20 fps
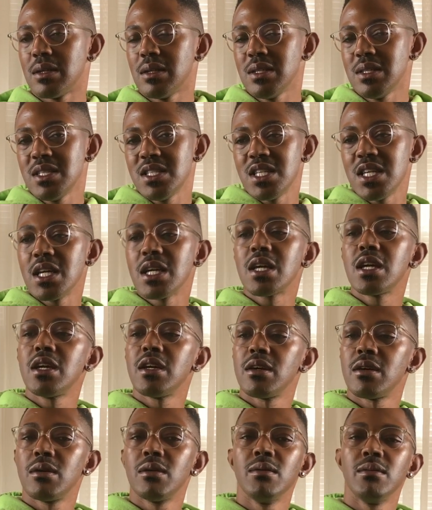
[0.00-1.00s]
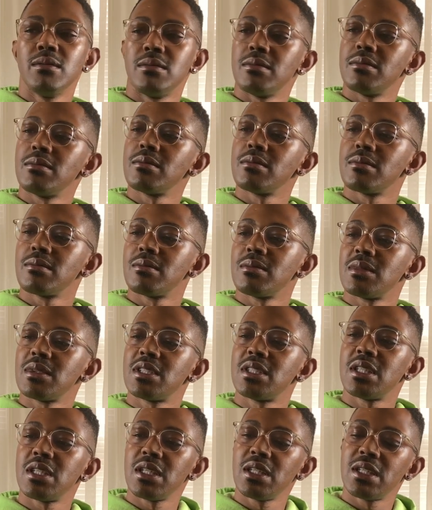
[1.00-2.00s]
She cute.
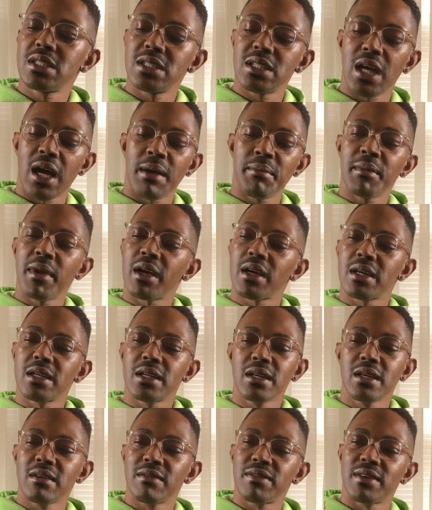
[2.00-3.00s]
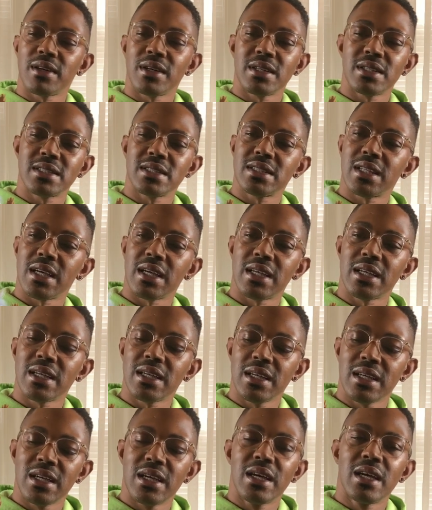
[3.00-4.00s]
I'm not gonna give her a stunning,
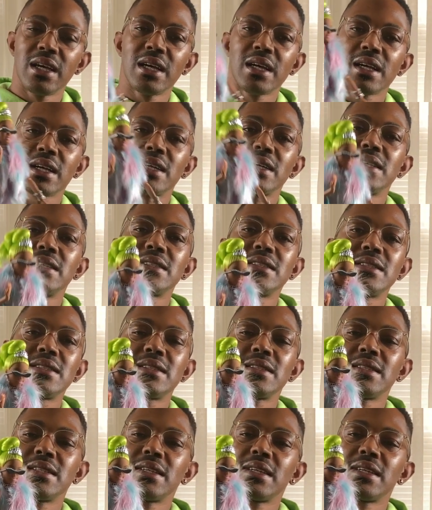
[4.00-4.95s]
cause